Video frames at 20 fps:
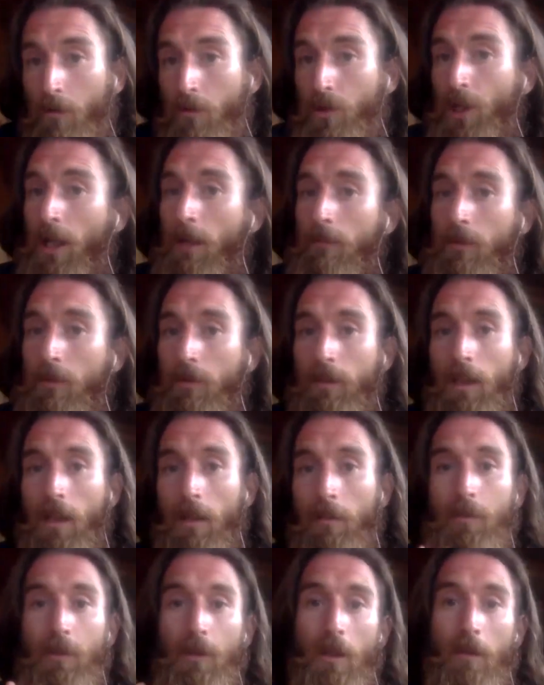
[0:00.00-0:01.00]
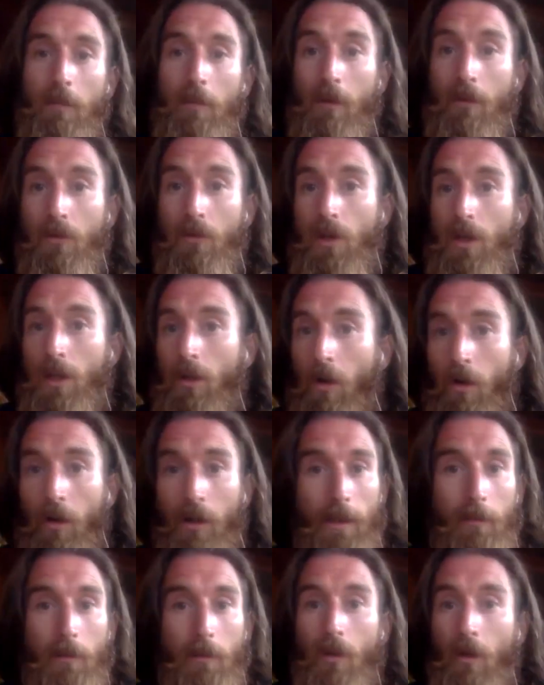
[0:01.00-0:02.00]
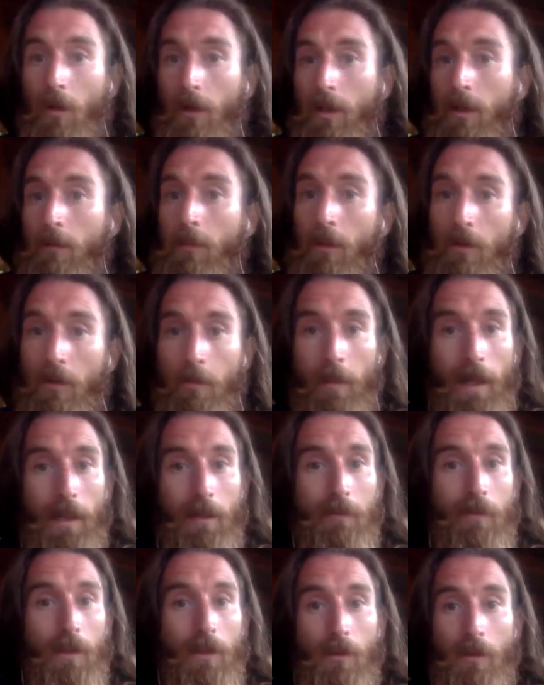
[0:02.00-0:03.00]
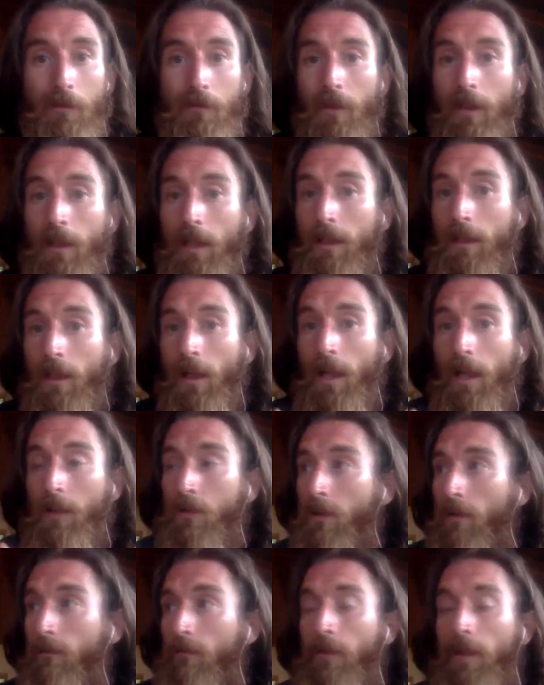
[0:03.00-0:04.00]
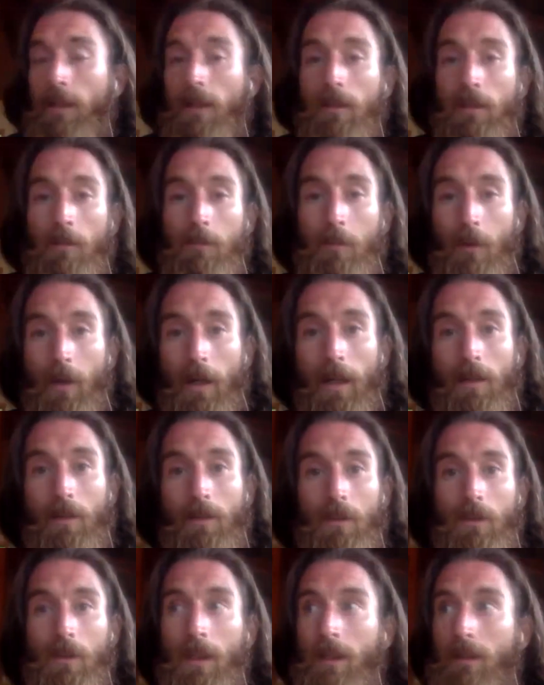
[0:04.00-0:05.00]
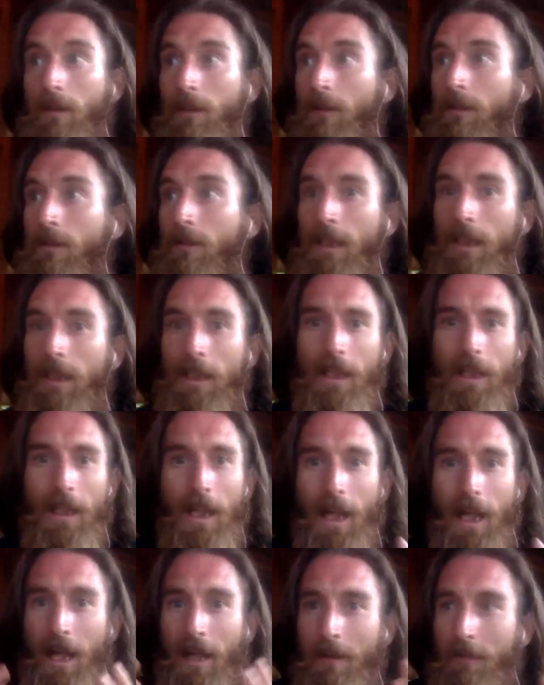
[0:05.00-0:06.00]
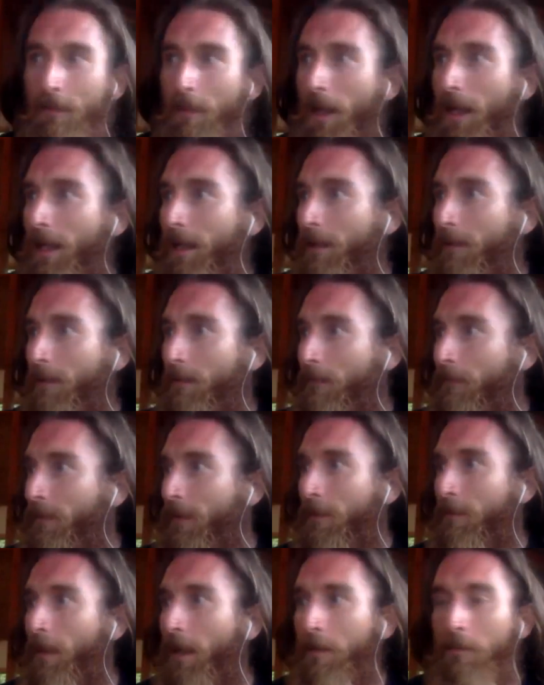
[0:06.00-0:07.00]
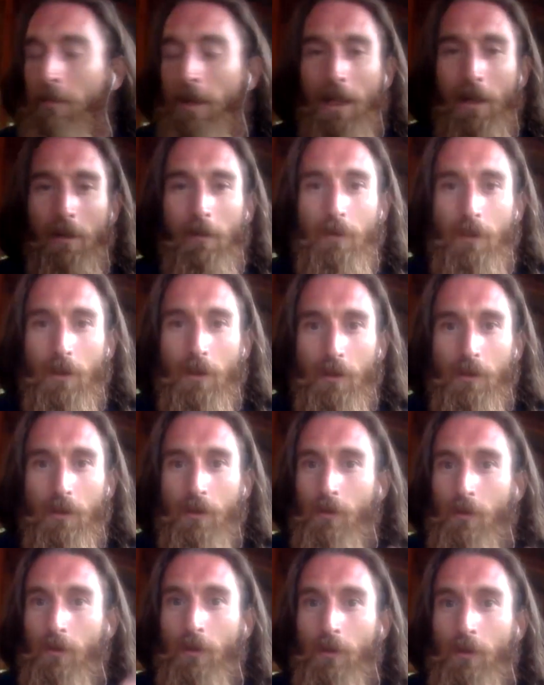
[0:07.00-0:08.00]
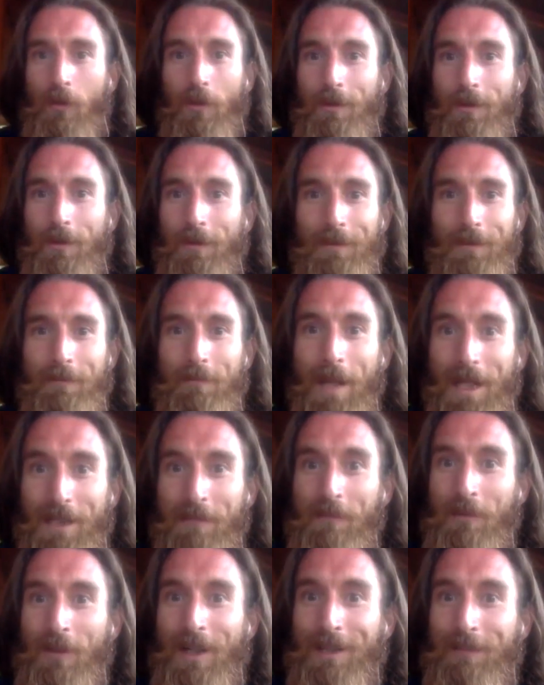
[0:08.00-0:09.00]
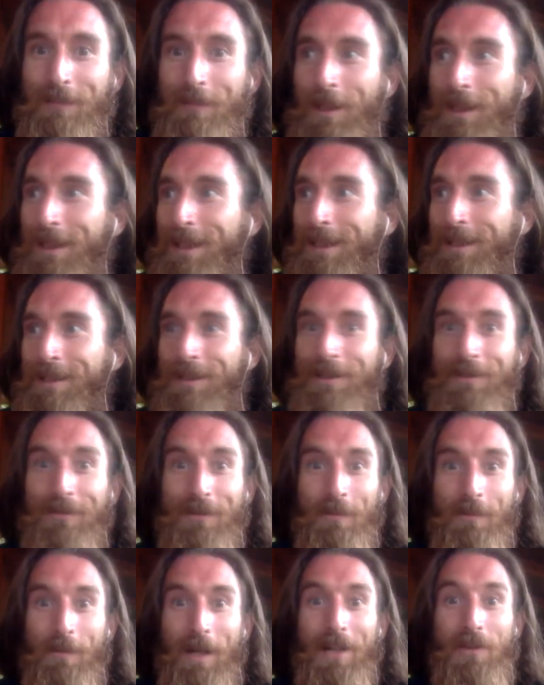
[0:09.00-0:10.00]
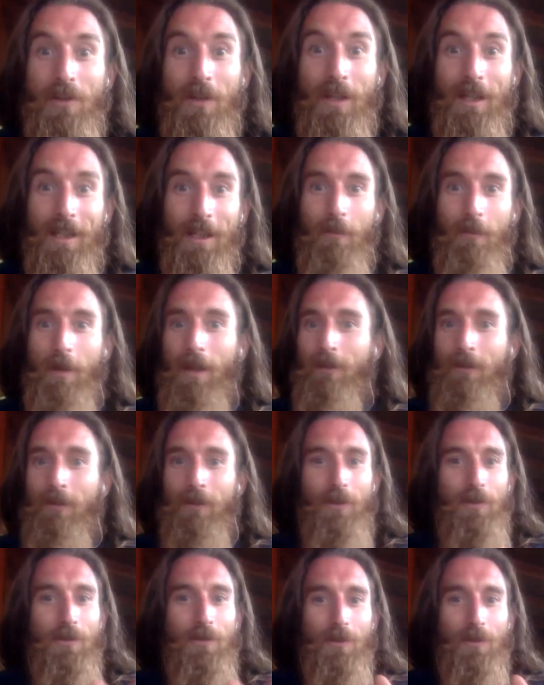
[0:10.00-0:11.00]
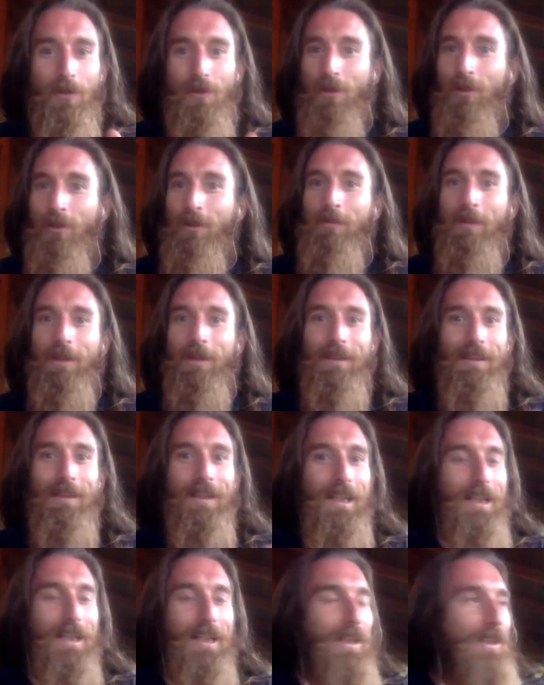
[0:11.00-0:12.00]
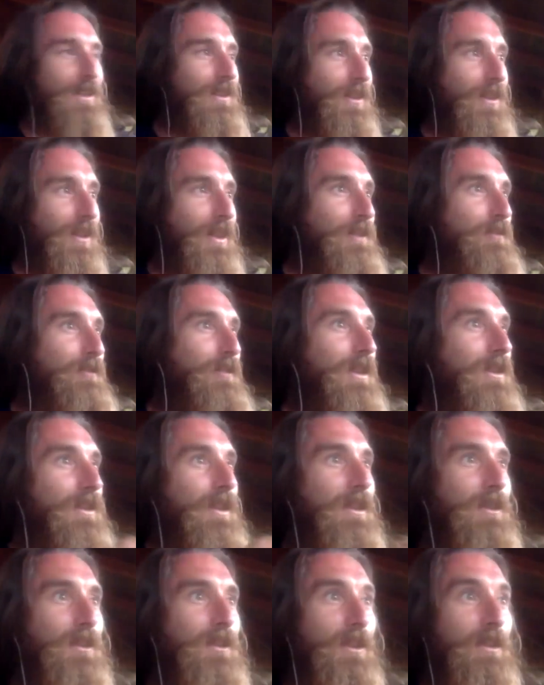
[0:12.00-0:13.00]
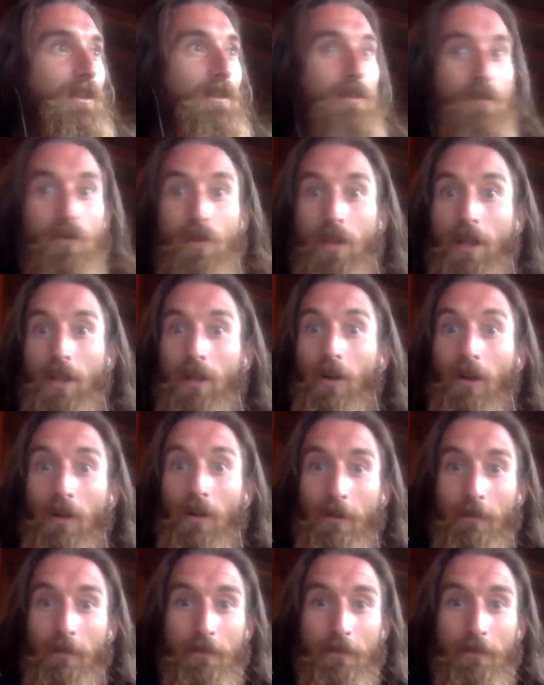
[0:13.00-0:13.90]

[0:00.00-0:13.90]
chapter in that book about qigong, and it was talking about the benefits of it, and it had some very simple exercises, and my mind, I was just so mesmerized by it and of the magic. And I went onto YouTube and started researching qigong.